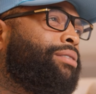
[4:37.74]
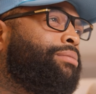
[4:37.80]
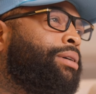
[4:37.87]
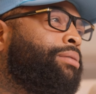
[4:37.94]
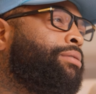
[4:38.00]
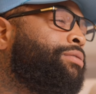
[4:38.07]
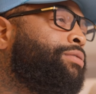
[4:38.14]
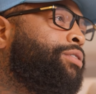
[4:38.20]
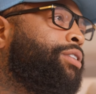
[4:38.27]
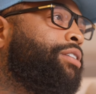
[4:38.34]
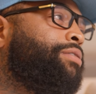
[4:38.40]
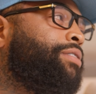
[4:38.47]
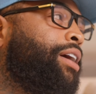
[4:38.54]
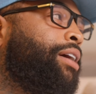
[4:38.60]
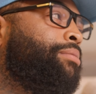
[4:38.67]
maybe
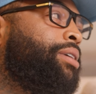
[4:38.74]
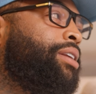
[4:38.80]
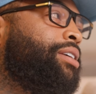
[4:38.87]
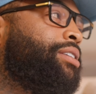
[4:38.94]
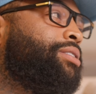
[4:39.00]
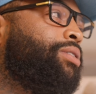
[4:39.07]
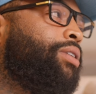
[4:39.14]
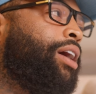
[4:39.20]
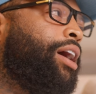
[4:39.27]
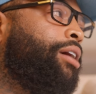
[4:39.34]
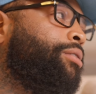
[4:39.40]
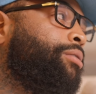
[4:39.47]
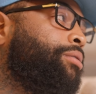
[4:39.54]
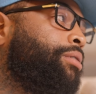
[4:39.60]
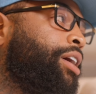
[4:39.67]
45 minutes to an
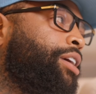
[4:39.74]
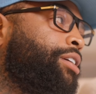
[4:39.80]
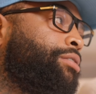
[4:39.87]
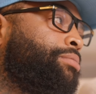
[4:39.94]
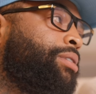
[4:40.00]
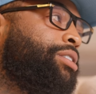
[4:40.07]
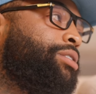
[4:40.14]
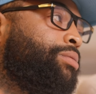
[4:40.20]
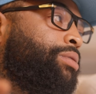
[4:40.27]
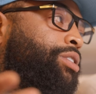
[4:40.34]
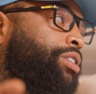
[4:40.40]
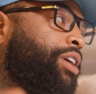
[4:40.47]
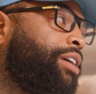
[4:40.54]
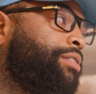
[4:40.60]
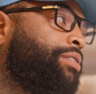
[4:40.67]
hour away, especially with
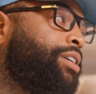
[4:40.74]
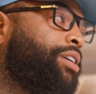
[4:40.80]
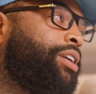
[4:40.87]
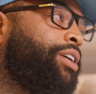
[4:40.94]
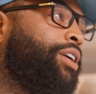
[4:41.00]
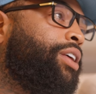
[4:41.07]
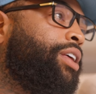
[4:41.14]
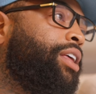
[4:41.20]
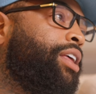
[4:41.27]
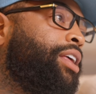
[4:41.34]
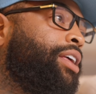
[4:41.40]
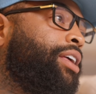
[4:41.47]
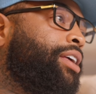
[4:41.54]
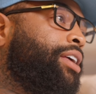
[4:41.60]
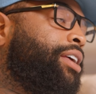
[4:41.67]
traffic.
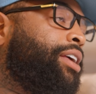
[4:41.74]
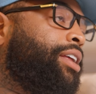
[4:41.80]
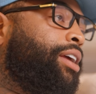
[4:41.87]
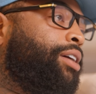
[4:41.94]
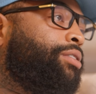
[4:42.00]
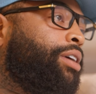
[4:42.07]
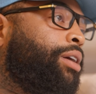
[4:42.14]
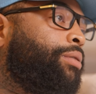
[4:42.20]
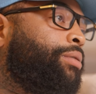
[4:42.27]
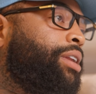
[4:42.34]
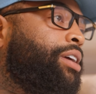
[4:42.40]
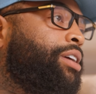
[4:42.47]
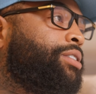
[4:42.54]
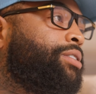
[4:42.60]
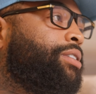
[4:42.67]
They was like, we
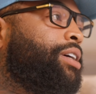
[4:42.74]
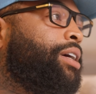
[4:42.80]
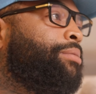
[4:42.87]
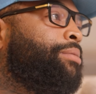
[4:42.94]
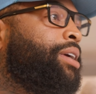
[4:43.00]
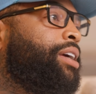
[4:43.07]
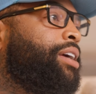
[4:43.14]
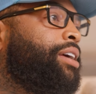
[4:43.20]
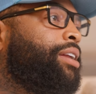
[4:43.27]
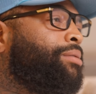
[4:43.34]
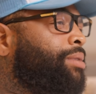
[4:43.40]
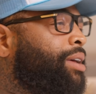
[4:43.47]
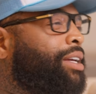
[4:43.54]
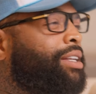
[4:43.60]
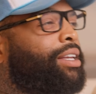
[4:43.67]
need you to come in.
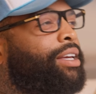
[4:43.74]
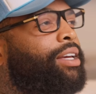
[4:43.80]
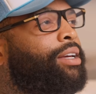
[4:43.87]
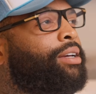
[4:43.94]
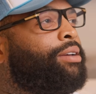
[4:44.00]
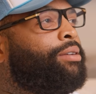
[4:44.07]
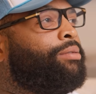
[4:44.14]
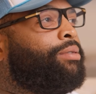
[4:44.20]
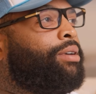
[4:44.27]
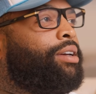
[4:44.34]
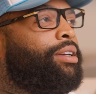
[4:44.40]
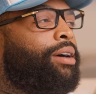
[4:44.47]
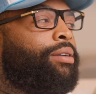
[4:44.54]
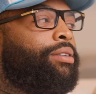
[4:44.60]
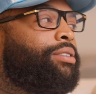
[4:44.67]
I'm like, damn, but
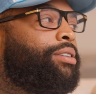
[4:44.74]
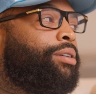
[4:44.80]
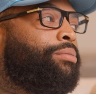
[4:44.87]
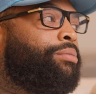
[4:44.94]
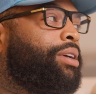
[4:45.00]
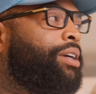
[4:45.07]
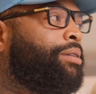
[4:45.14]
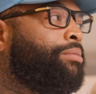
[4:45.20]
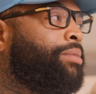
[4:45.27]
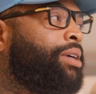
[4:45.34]
it's going to be a